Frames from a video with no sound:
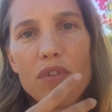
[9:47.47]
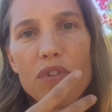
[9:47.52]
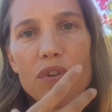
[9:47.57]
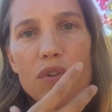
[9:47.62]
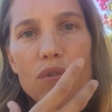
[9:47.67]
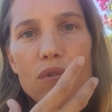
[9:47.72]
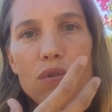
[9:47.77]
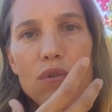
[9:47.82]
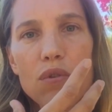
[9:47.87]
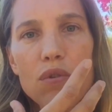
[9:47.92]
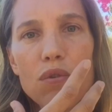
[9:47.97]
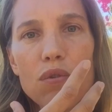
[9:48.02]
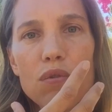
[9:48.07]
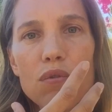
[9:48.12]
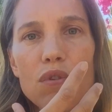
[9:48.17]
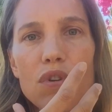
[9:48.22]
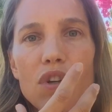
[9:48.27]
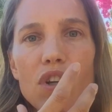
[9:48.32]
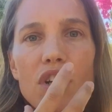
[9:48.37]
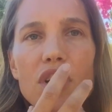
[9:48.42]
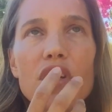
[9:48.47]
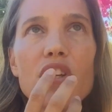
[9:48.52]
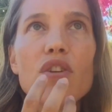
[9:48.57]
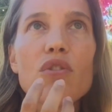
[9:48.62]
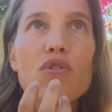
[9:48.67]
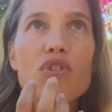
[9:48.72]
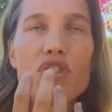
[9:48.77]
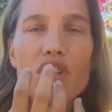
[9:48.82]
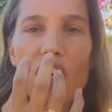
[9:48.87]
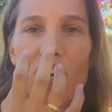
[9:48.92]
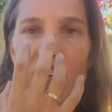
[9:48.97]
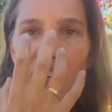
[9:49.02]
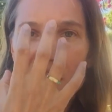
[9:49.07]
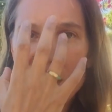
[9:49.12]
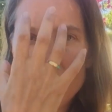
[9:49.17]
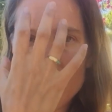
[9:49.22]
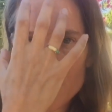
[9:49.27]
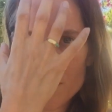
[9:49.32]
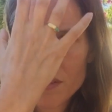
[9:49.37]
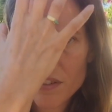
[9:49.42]
through your
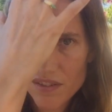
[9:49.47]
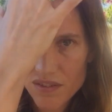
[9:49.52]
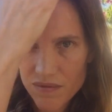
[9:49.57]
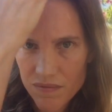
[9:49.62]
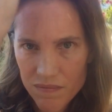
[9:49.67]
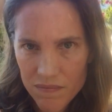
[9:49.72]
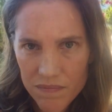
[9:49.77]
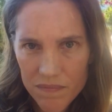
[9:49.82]
chakras.